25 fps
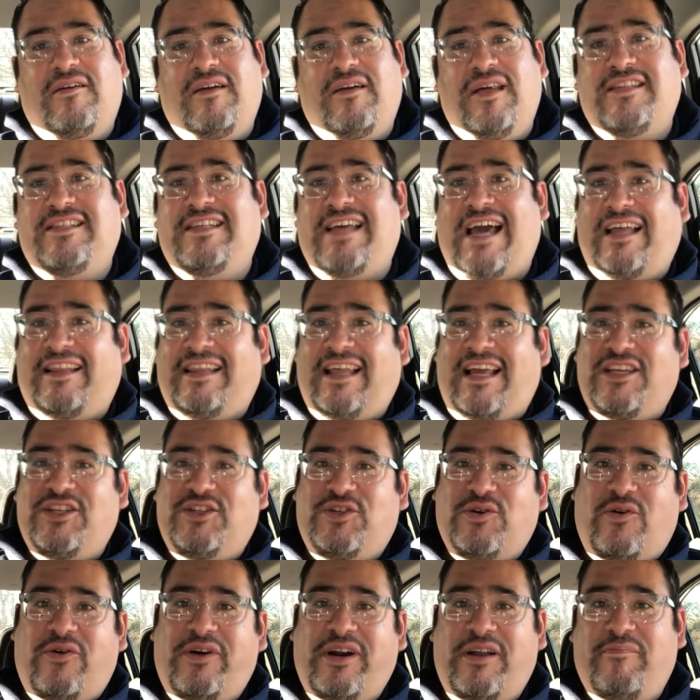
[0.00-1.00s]
It's got that
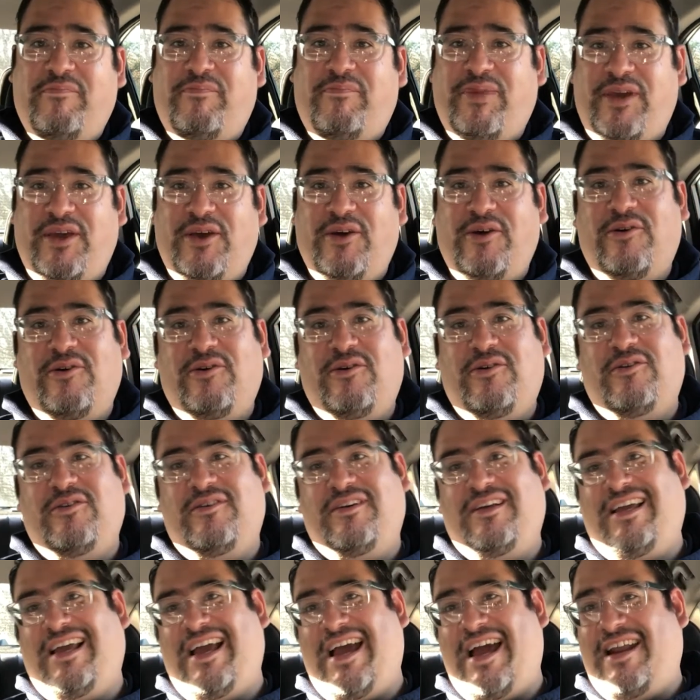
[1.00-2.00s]
Jordan Peele
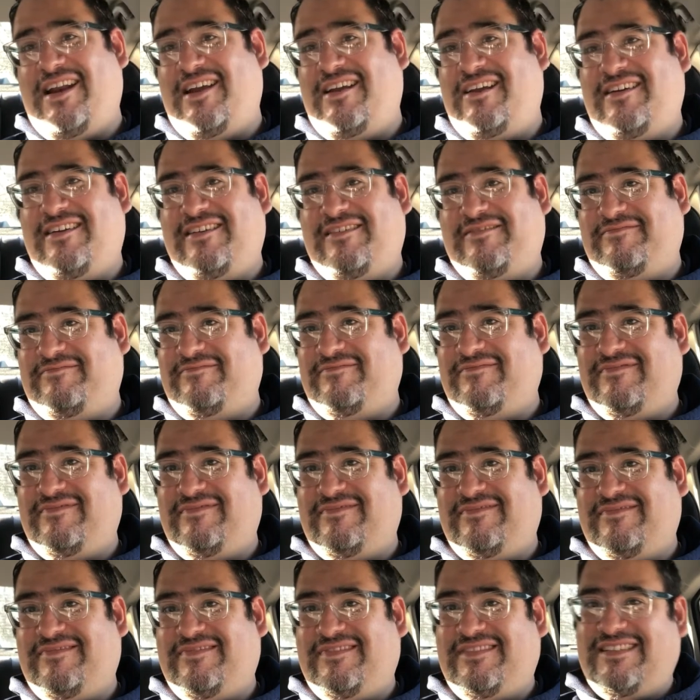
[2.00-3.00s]
kind of
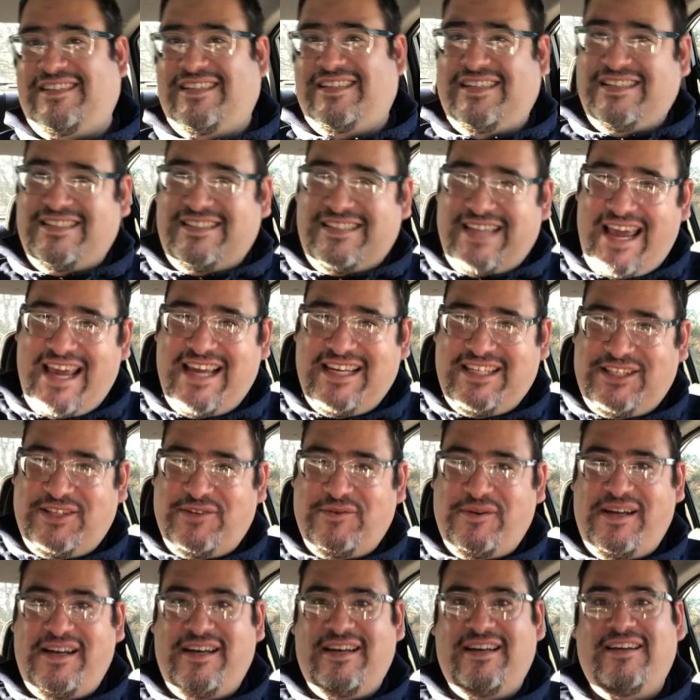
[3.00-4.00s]
taste
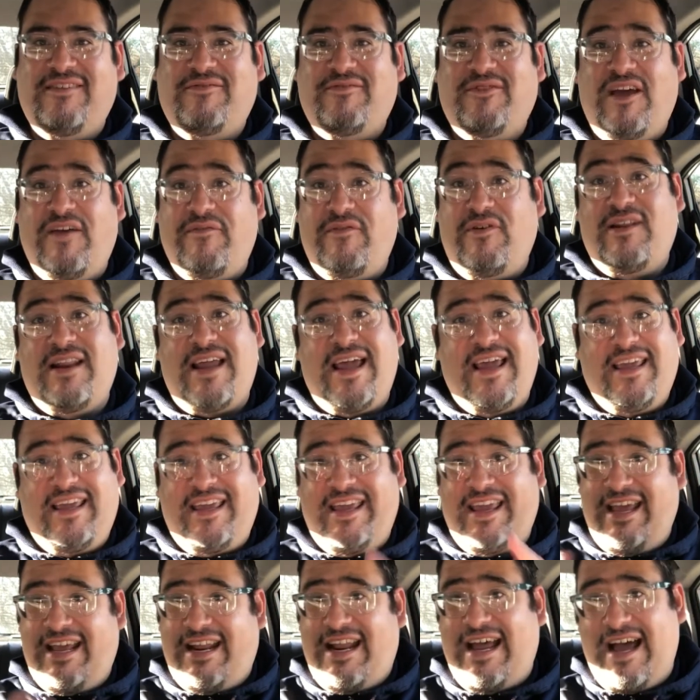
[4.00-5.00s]
to it. If you
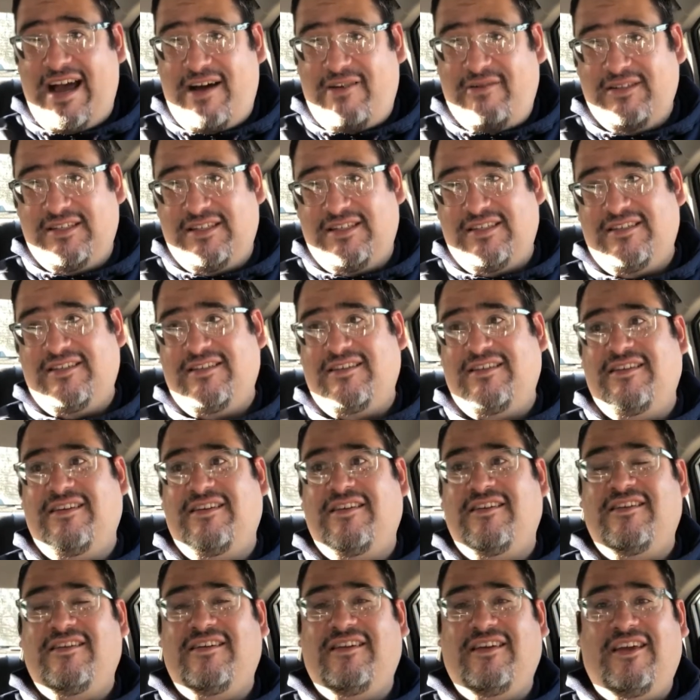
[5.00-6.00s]
like Get Out,
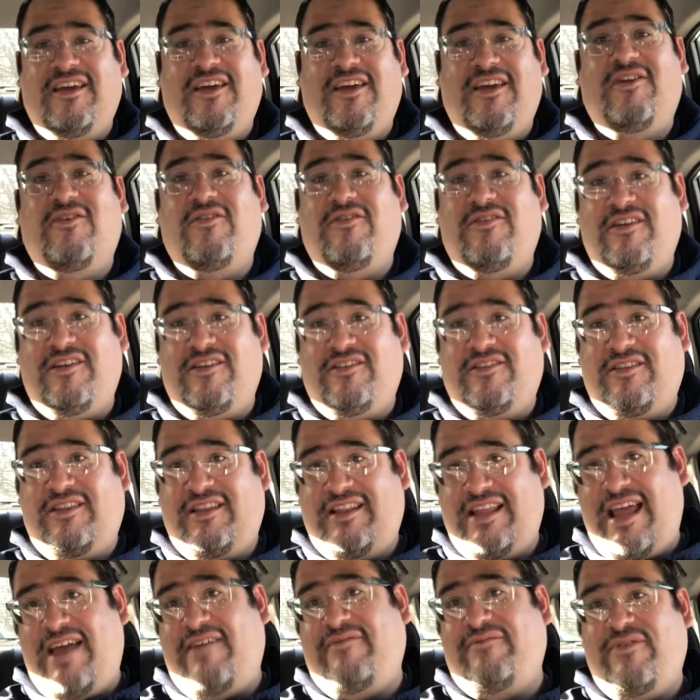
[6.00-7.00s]
you know, and
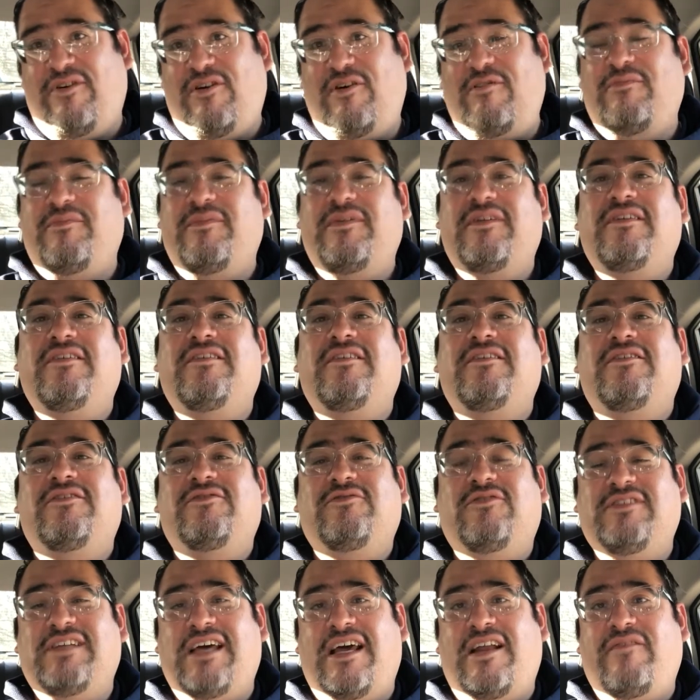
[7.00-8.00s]
that film,
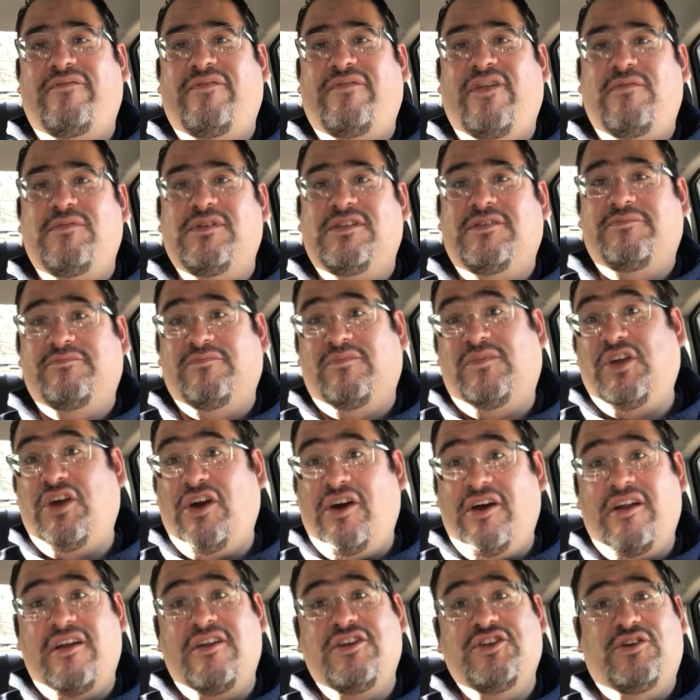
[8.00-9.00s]
those kind of films,
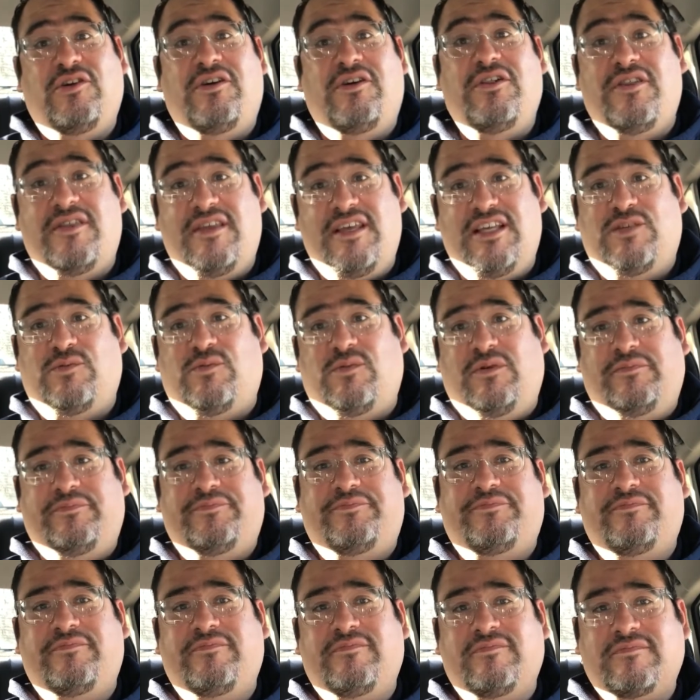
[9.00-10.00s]
you're going to enjoy this one.
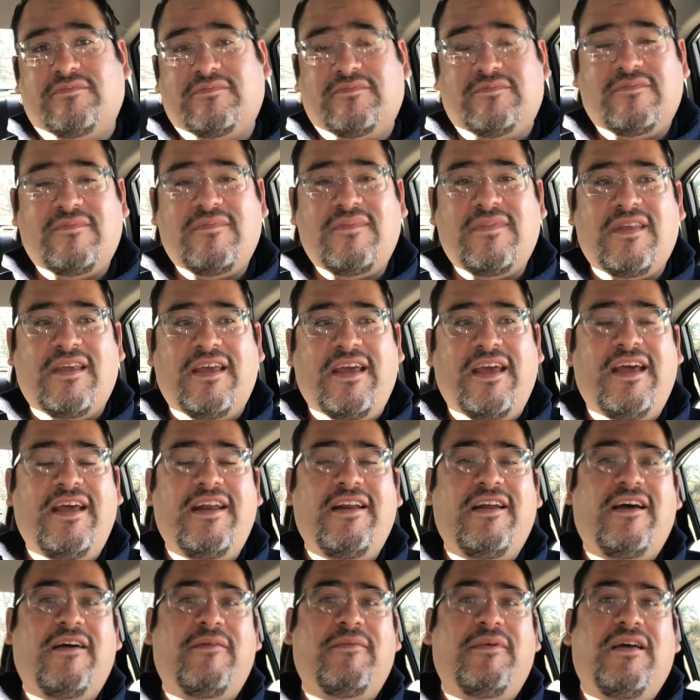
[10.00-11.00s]

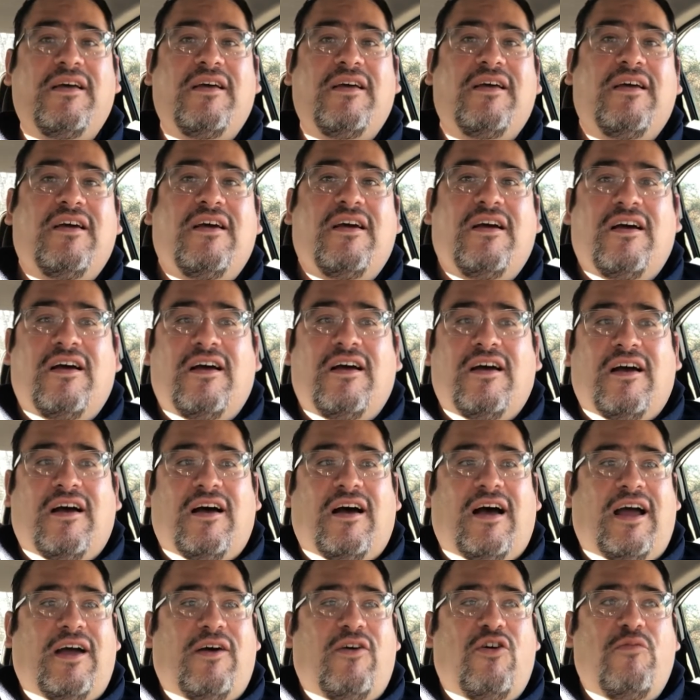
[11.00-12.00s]
And
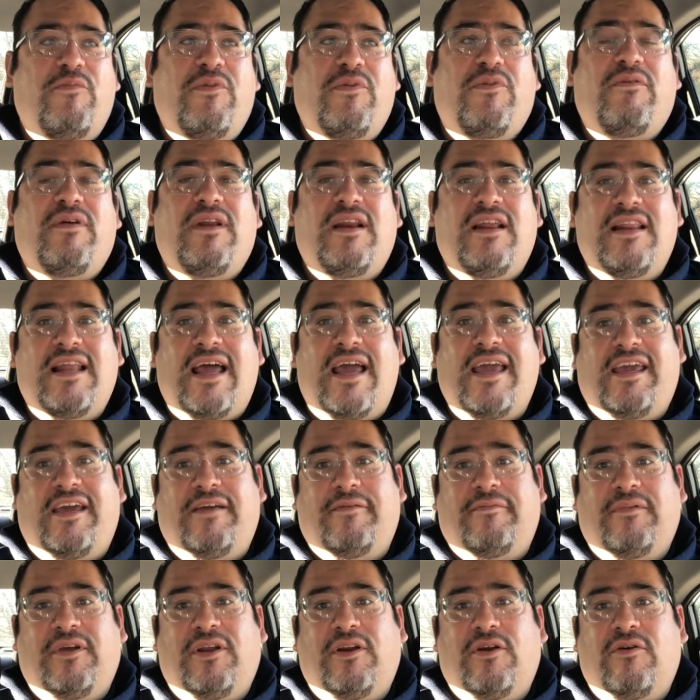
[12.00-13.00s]
I hope you really like
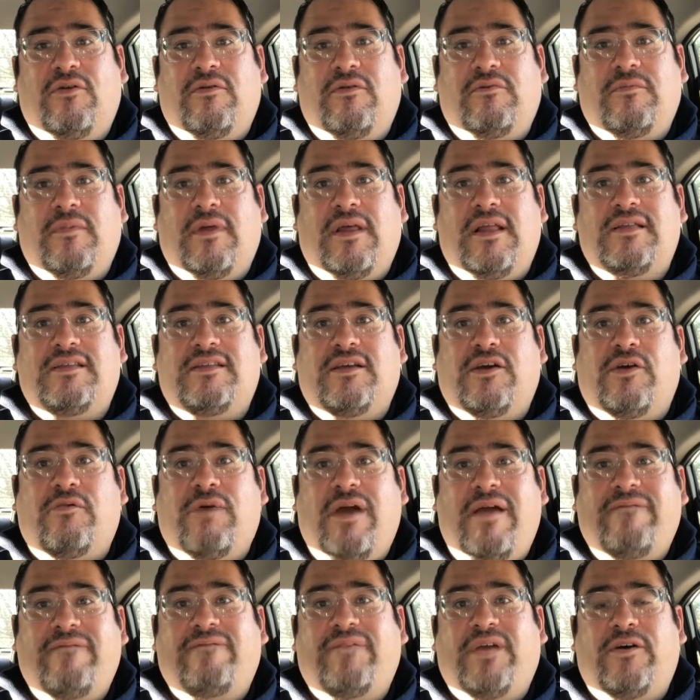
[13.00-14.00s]
it. You know, it's a
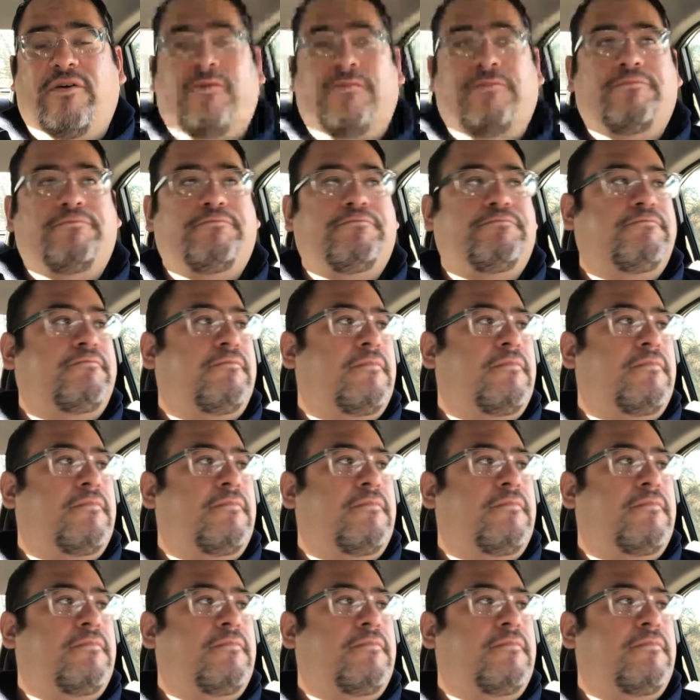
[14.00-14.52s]
great film.